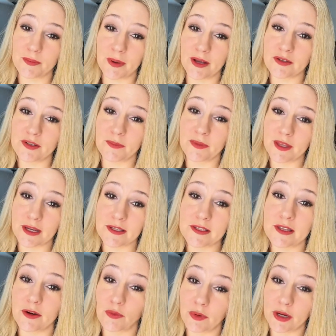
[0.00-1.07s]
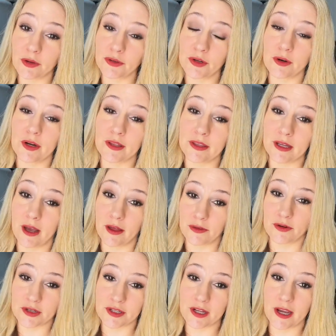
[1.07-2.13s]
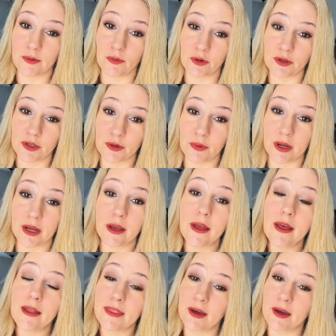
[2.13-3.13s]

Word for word: about some things their realtor in the other state were doing